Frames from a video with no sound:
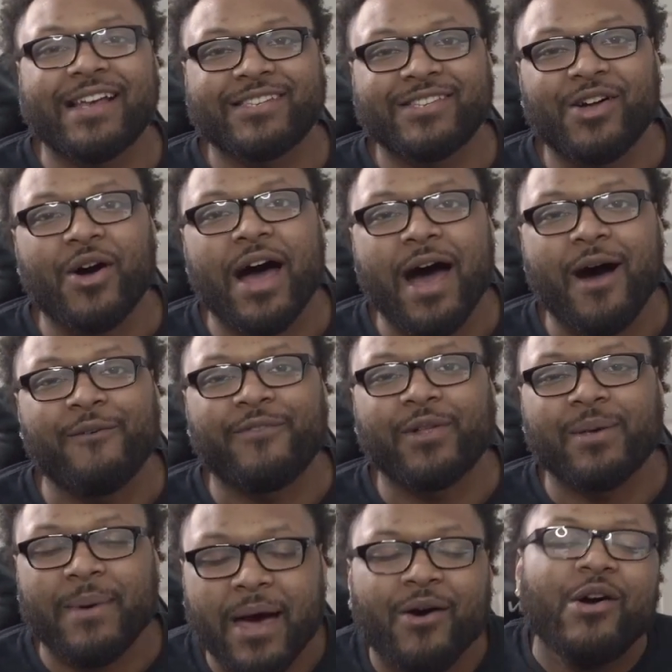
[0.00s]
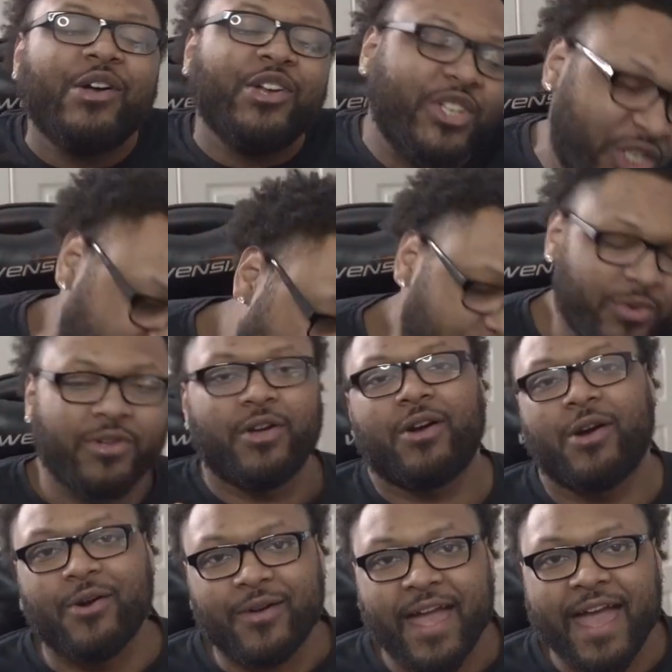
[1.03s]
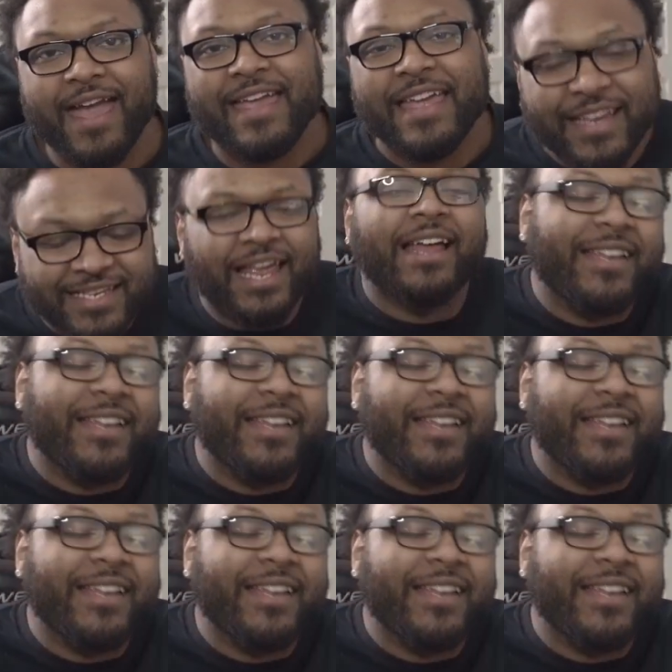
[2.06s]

know how I feel about Junior, okay? He's a